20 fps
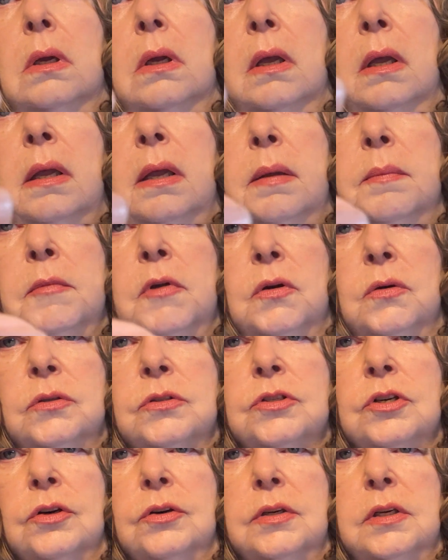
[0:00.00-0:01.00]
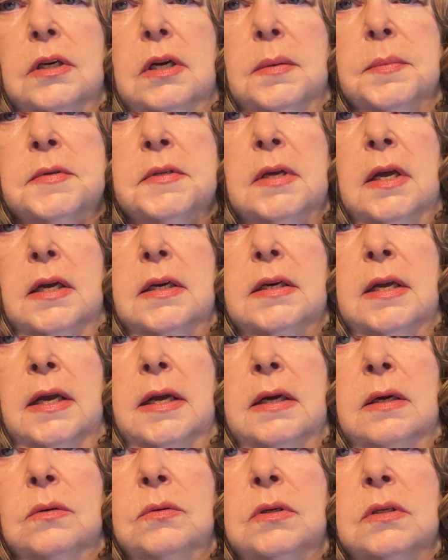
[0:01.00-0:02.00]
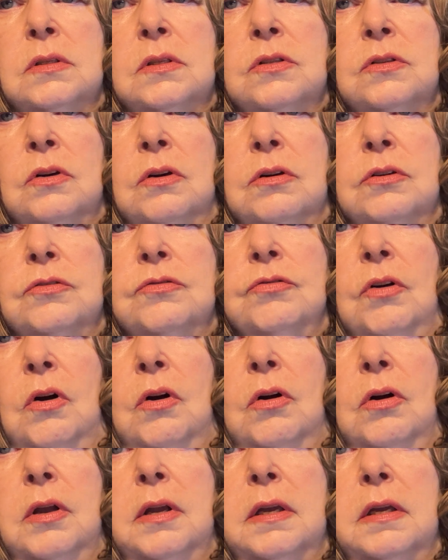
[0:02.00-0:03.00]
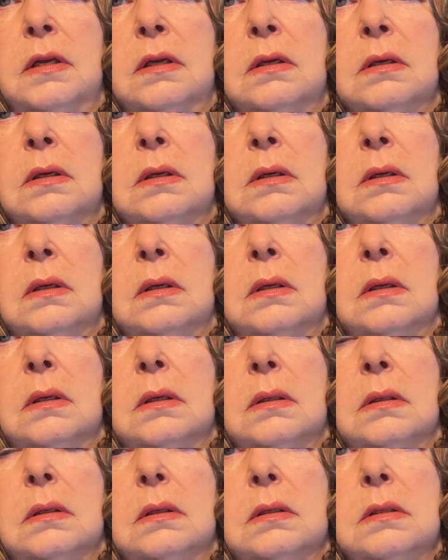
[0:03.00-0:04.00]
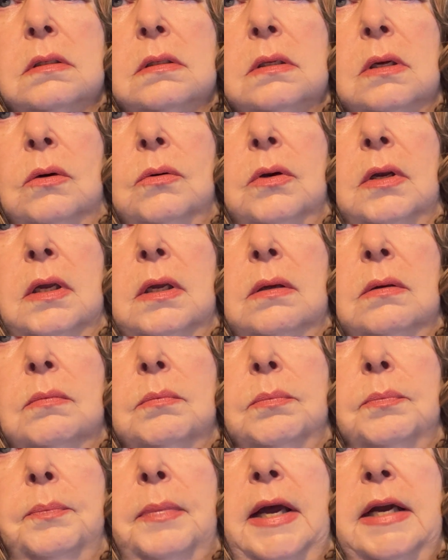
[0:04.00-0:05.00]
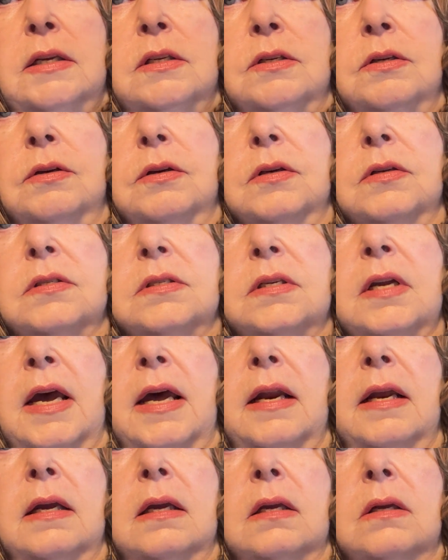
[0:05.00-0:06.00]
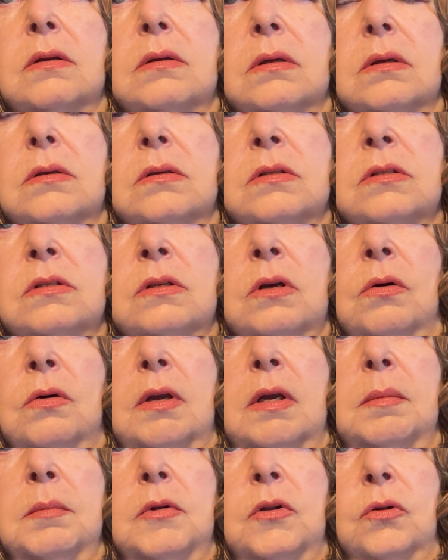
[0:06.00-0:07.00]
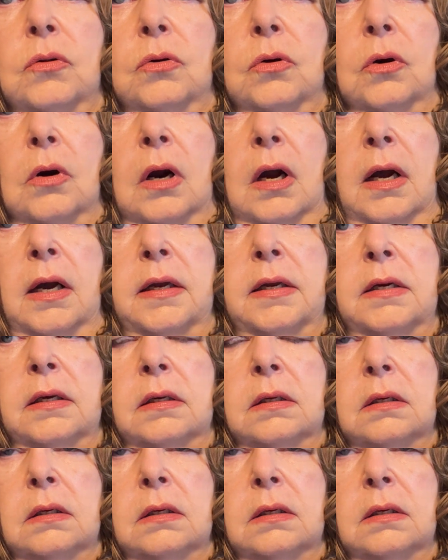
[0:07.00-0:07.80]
I'm going to turn it upside down and start drawing the bacteriostatic sodium chloride